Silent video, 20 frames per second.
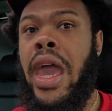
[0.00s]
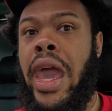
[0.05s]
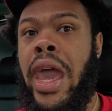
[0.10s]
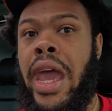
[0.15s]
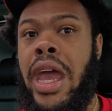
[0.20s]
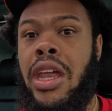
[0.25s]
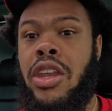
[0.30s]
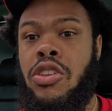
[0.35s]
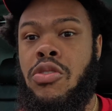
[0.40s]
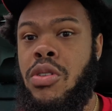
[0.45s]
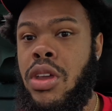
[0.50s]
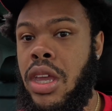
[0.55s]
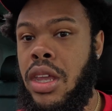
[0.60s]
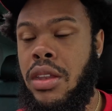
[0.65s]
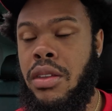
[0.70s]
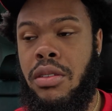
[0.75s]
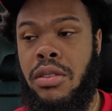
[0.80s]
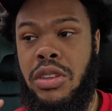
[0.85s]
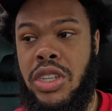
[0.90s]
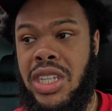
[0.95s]
and you
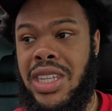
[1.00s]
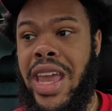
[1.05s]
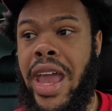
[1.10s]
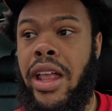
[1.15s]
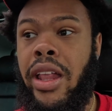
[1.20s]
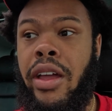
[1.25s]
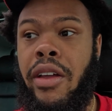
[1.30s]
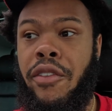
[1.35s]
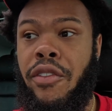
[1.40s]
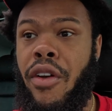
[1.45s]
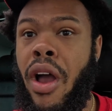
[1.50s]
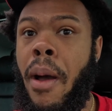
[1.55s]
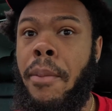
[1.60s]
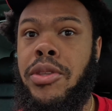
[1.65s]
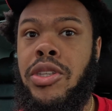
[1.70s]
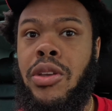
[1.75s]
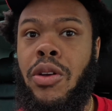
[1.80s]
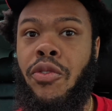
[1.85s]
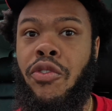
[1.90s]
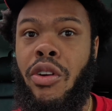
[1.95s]
can scale it up
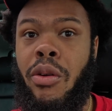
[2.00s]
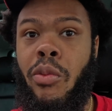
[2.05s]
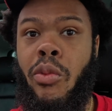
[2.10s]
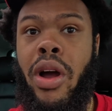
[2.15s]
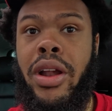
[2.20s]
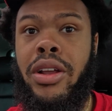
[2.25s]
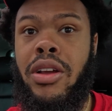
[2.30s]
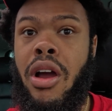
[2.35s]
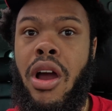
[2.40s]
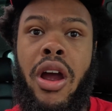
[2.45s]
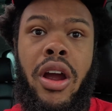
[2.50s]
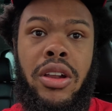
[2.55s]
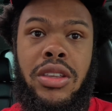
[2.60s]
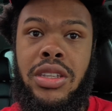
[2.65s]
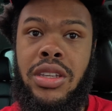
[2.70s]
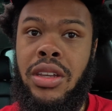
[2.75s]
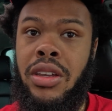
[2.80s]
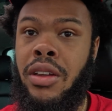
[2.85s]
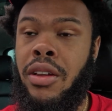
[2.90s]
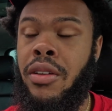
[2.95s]
to from 1 car
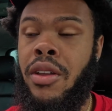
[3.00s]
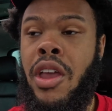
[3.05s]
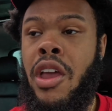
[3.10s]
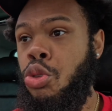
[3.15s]
to